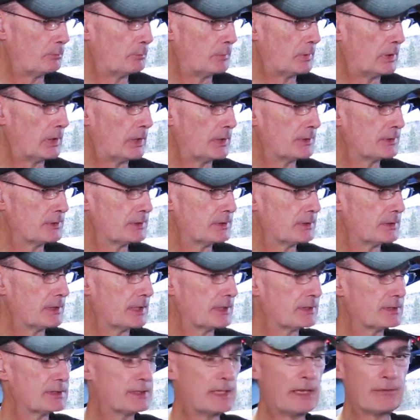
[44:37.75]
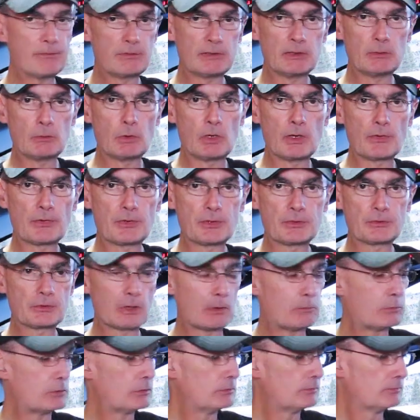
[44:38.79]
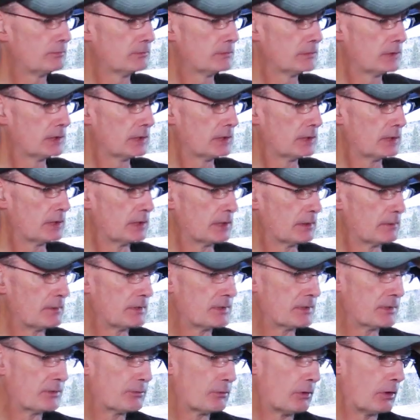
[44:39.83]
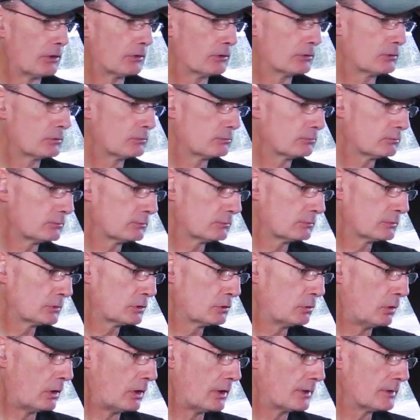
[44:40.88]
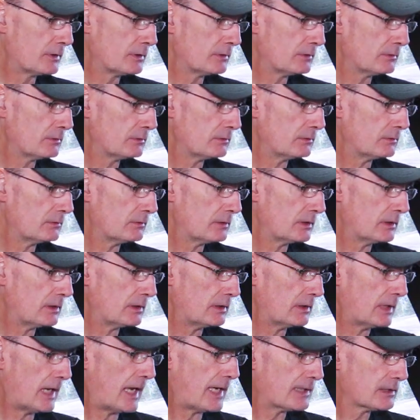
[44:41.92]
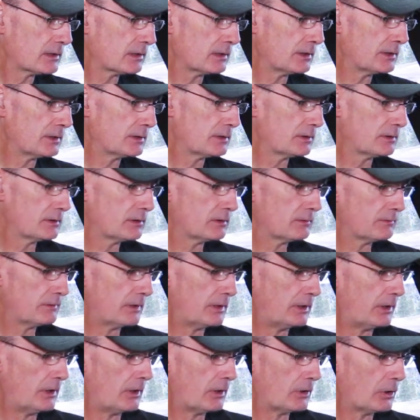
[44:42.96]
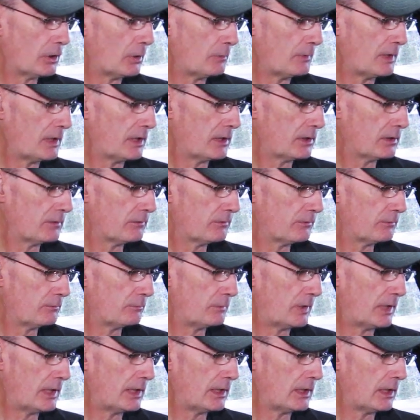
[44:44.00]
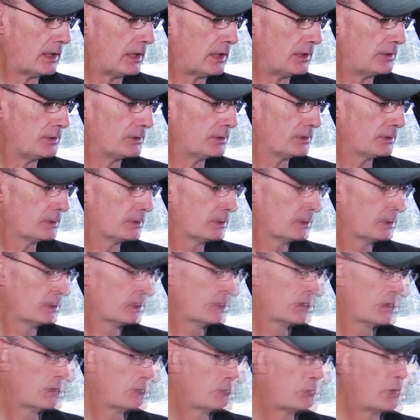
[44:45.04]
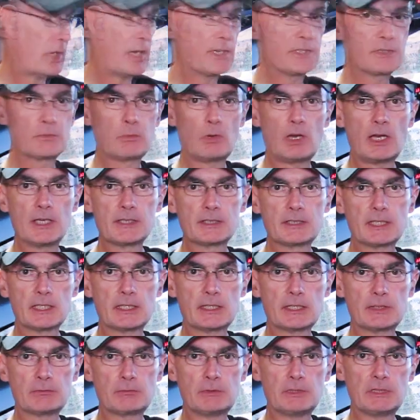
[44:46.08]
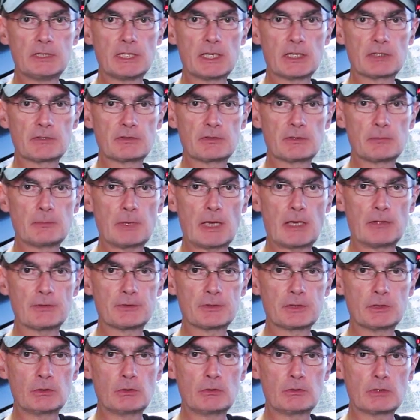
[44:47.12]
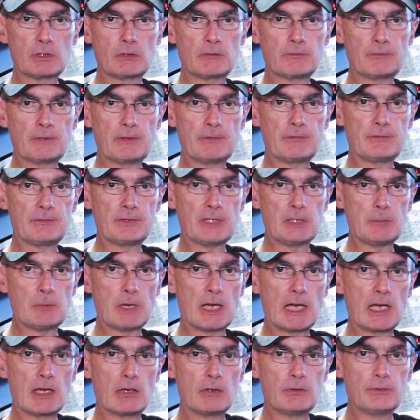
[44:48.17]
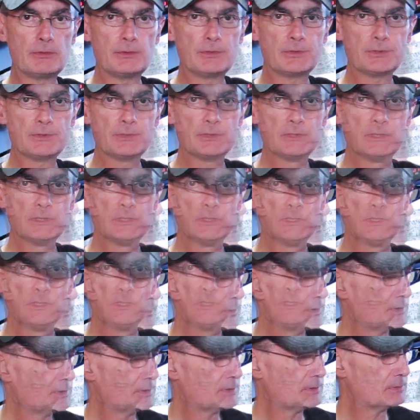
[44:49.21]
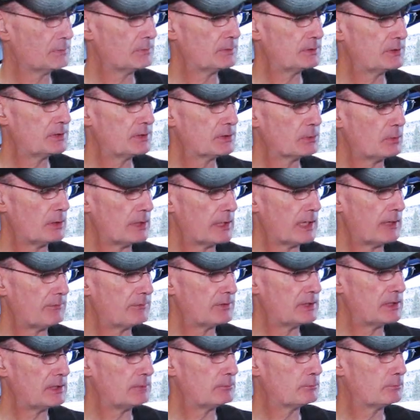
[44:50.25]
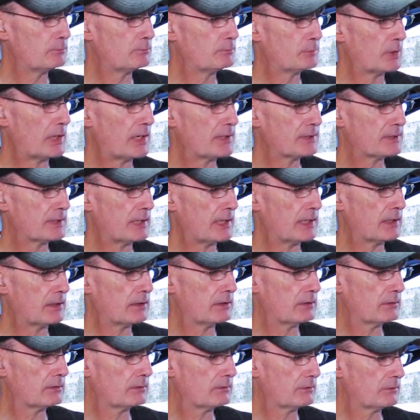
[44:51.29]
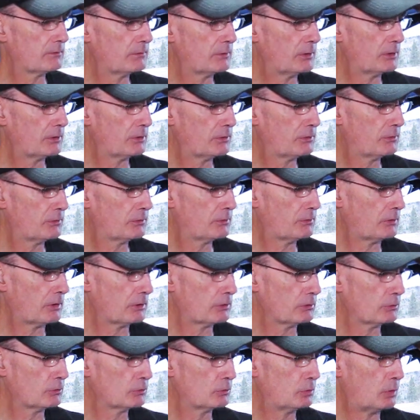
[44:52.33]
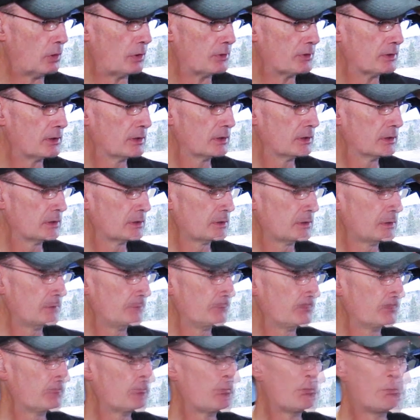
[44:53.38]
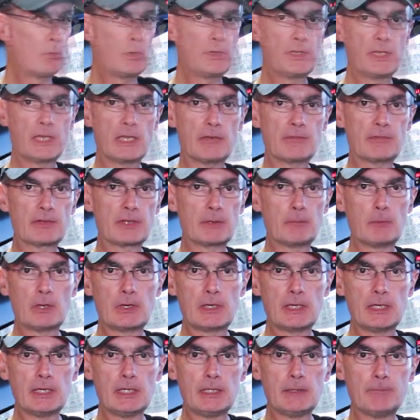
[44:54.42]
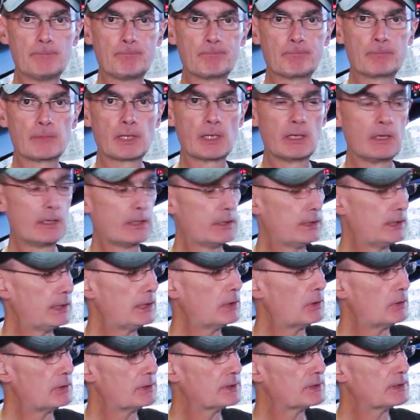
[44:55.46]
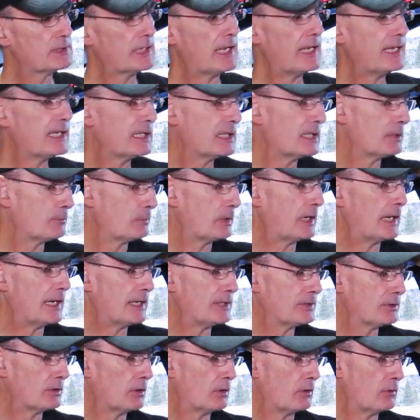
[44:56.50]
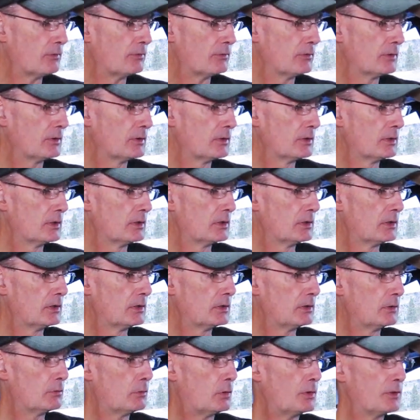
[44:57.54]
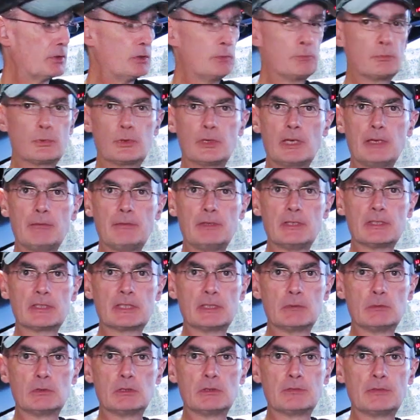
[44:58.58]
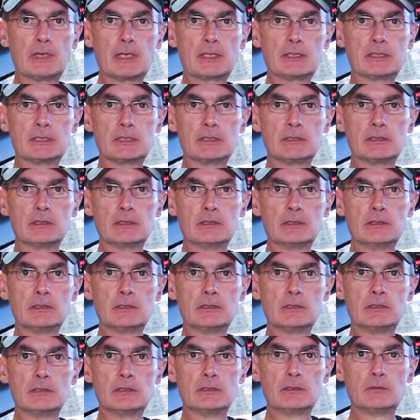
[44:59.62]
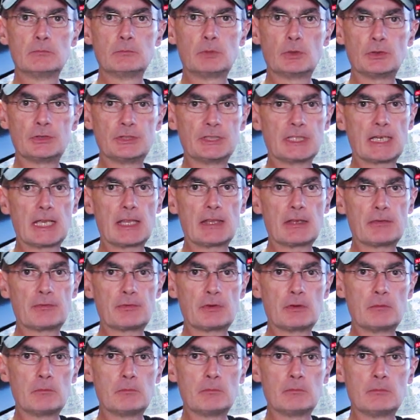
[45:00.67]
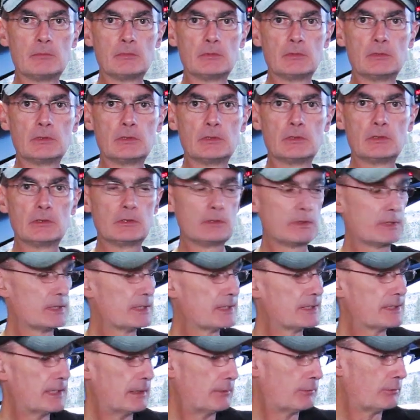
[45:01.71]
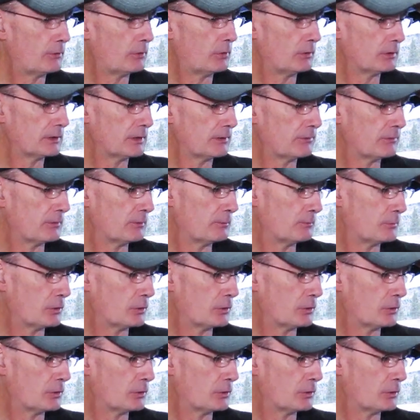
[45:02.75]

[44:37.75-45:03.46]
but that's definitely worth the trouble. As a throttle quad, excellent, very ergonomic by and large. Price wise, I think this retails for about £250, which is quite a hefty price tag for a throttle quad, but what you get for the money, it's taking the place of what you previously would have had to put together from several different